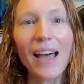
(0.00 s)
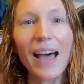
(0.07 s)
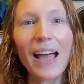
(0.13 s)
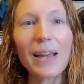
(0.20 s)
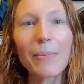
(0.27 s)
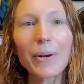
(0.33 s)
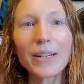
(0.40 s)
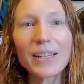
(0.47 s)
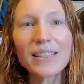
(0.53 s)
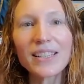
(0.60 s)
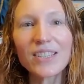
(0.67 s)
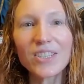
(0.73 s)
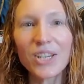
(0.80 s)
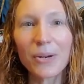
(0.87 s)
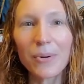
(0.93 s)
I wanted to
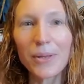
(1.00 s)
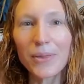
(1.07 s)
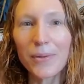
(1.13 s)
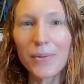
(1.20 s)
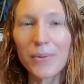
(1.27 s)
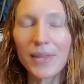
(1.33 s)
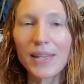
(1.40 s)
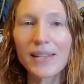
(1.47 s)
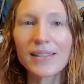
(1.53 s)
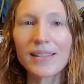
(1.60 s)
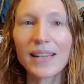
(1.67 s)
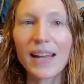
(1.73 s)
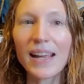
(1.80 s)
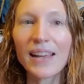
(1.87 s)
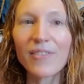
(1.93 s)
share with you things
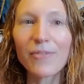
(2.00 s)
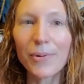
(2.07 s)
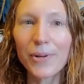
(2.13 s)
that I have